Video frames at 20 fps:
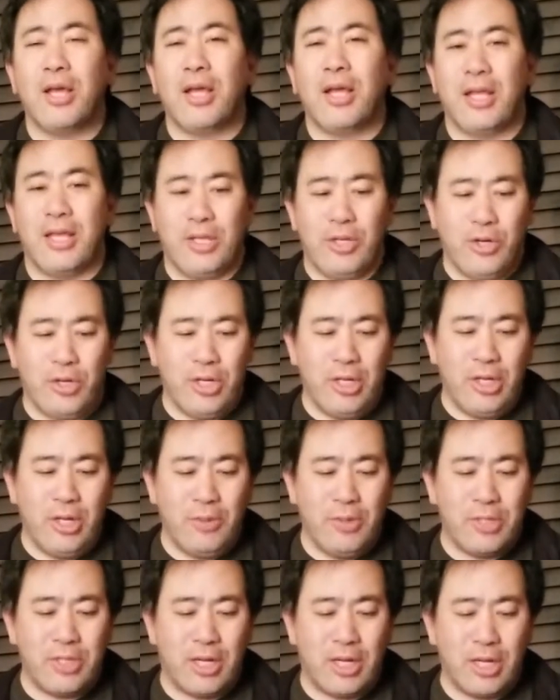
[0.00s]
you're going to hear me
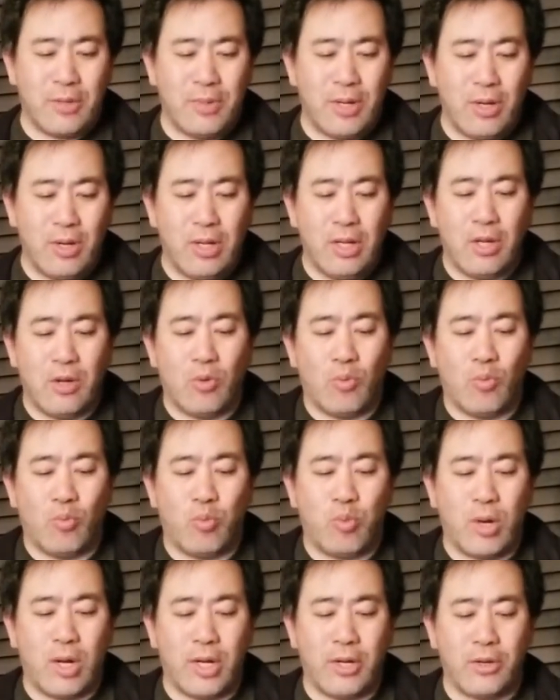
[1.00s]
talk about
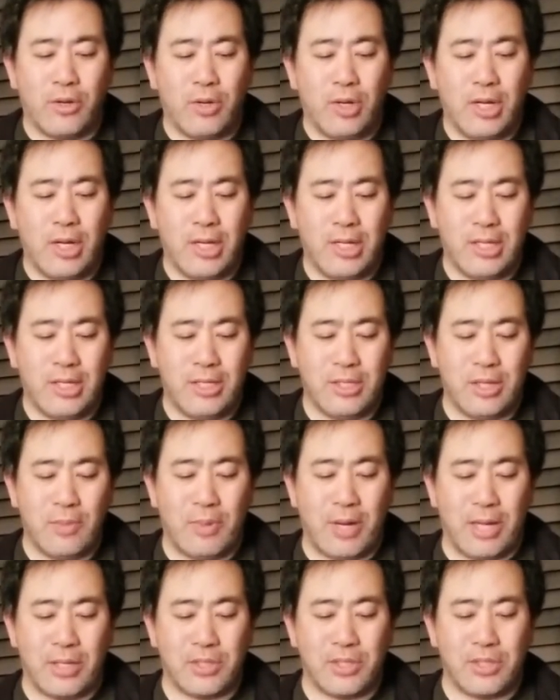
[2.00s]
water is the
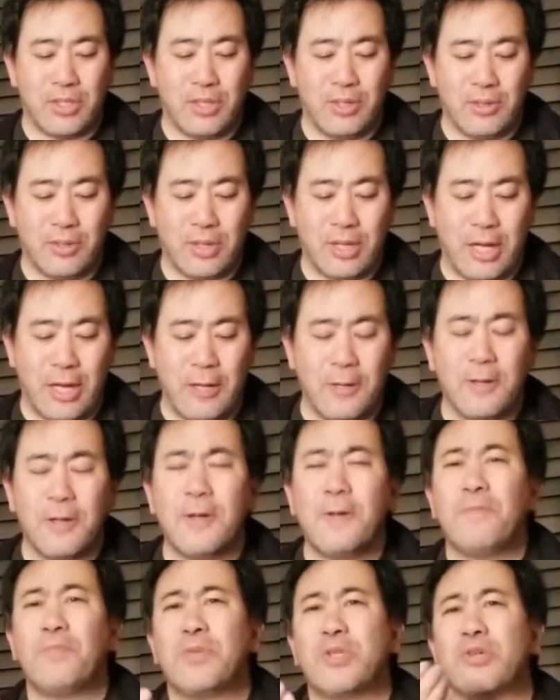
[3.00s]
best. Okay.
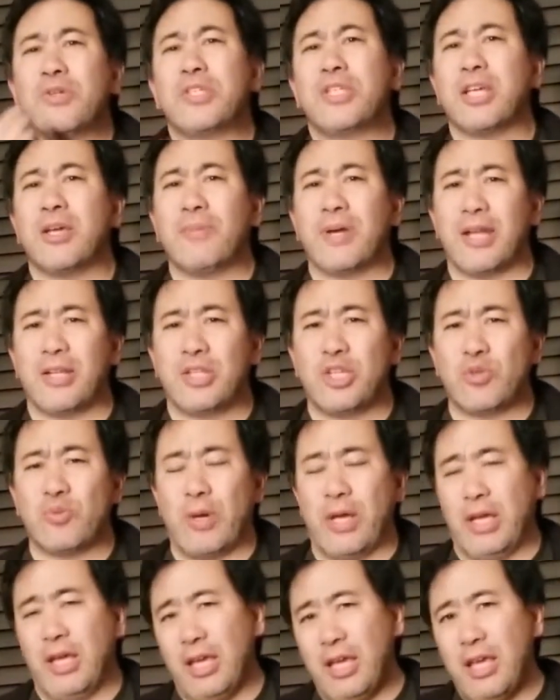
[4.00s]
So let's think about it this way.
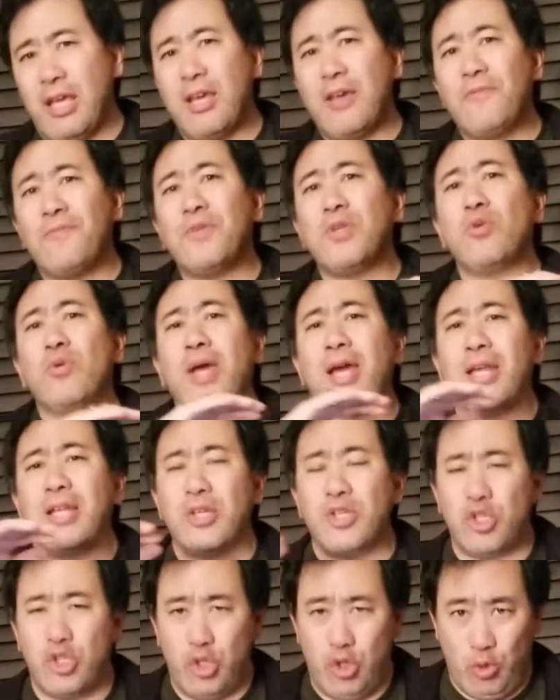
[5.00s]
If you had a
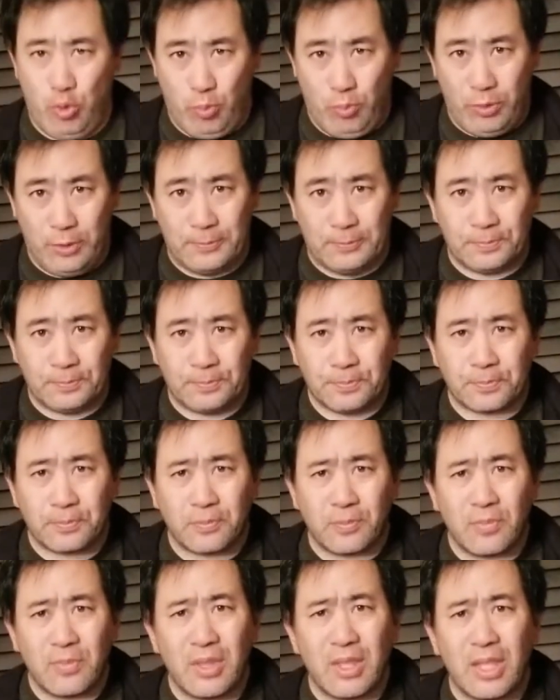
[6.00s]
soup
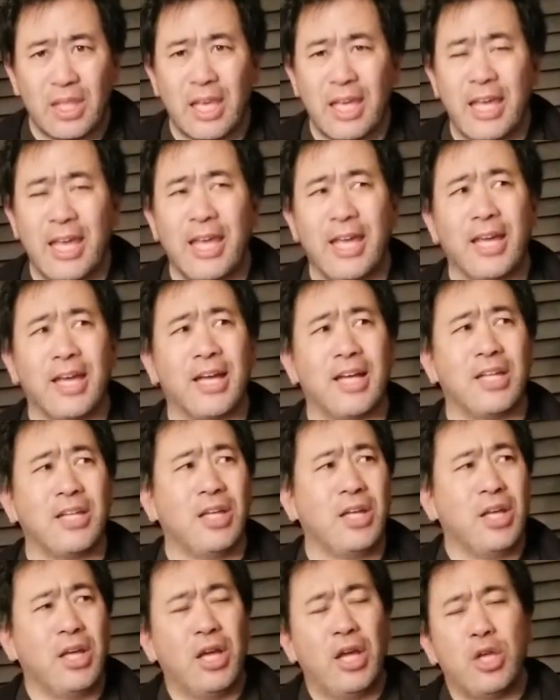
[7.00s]
and
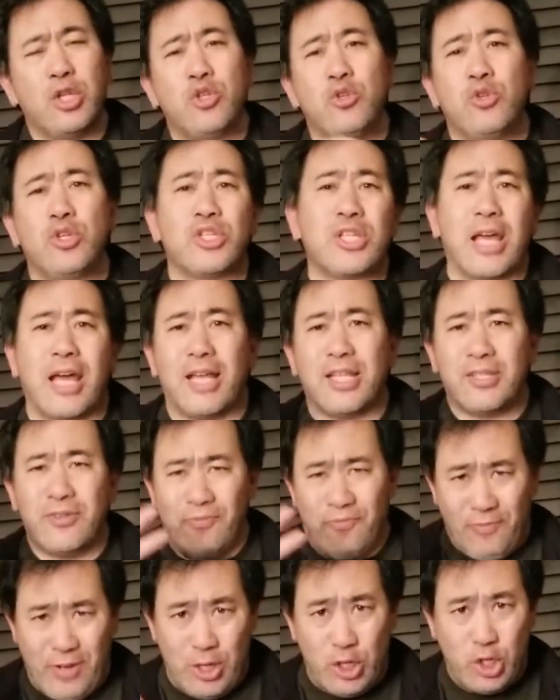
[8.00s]
you just add some
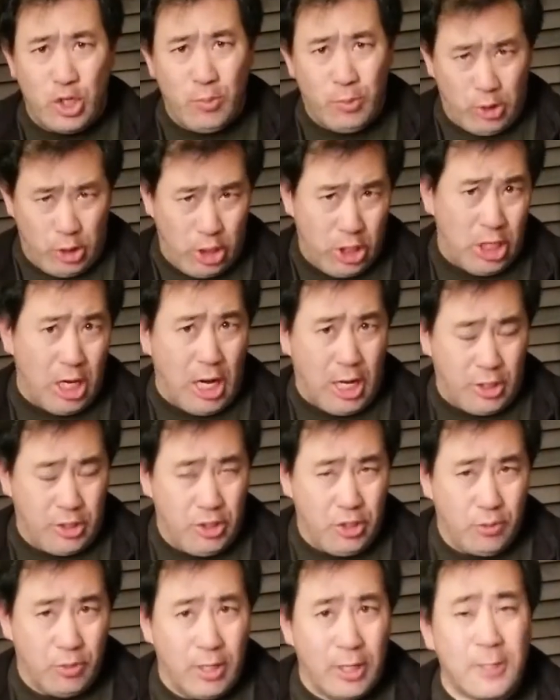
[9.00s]
vegetable stock
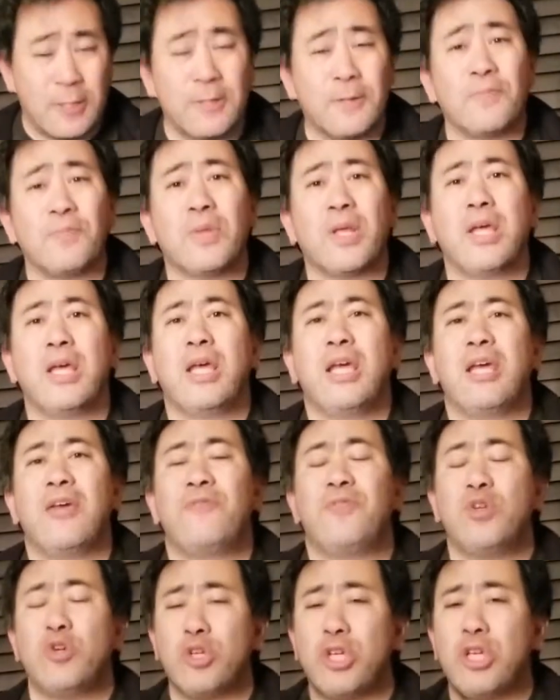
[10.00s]
to it, if
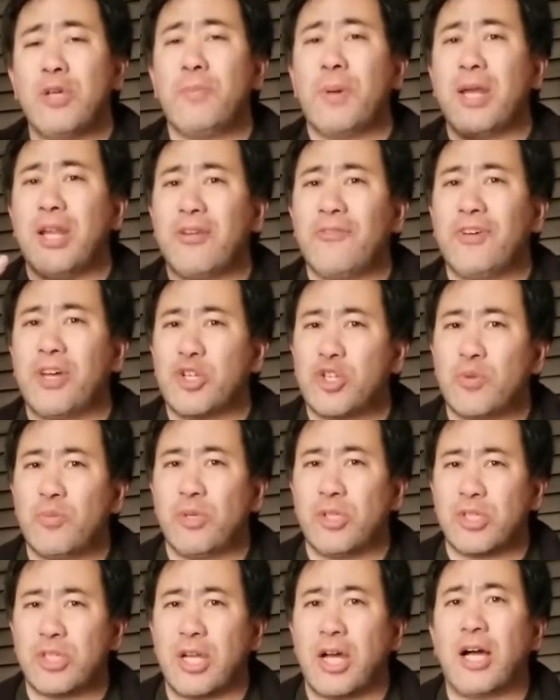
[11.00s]
you keep adding vegetable
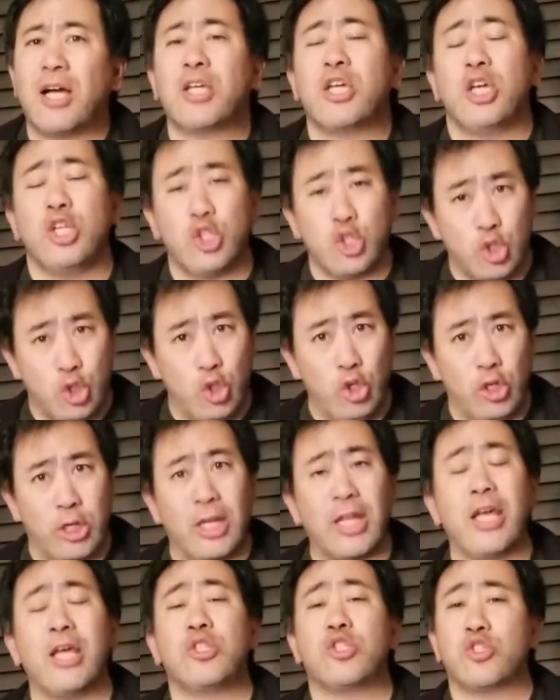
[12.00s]
stock, it's good.
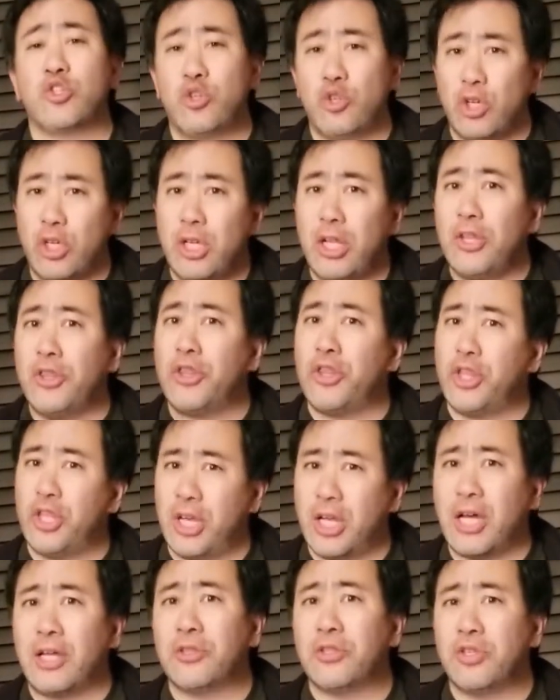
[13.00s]
It's going to thin
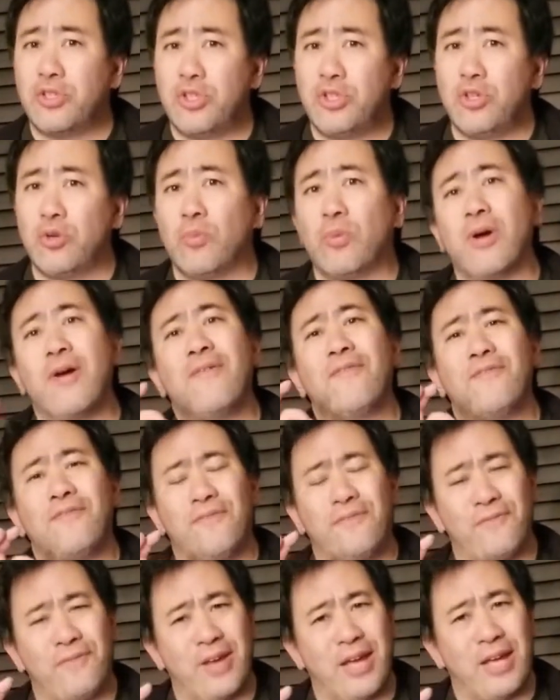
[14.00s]
out the soup.
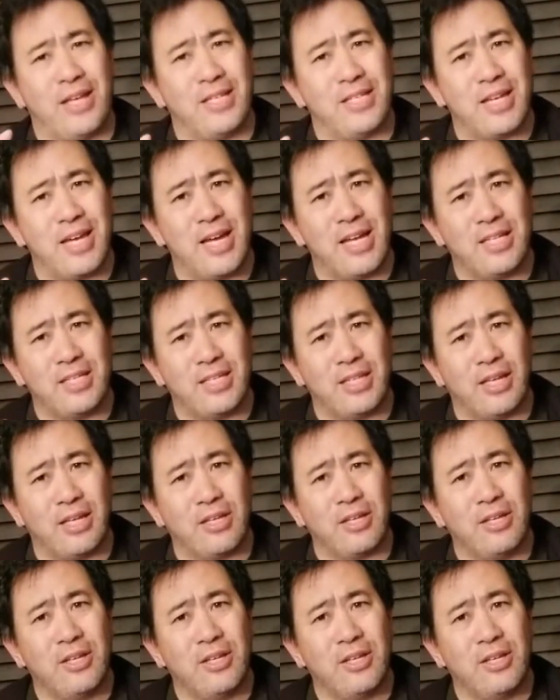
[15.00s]
Fantastic.